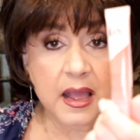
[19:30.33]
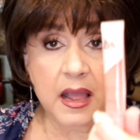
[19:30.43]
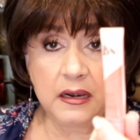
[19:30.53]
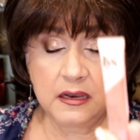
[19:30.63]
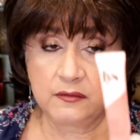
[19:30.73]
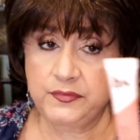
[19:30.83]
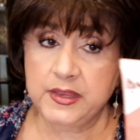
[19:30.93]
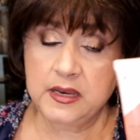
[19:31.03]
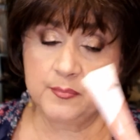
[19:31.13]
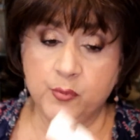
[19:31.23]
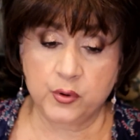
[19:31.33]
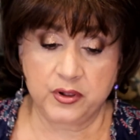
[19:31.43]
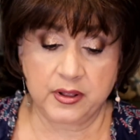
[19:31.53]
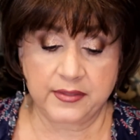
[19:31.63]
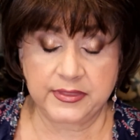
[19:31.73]
I love the lip
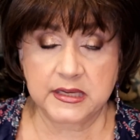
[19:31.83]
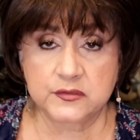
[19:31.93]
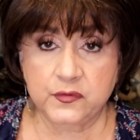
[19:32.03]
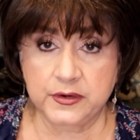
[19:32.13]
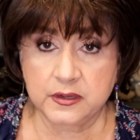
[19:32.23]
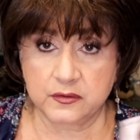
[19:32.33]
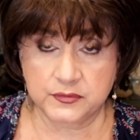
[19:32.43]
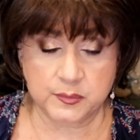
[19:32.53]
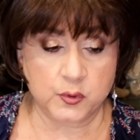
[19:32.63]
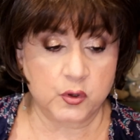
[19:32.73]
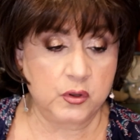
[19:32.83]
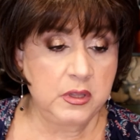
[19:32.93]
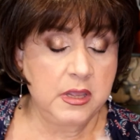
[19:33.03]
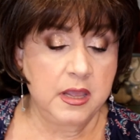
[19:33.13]
oil. I think it's very comfortable.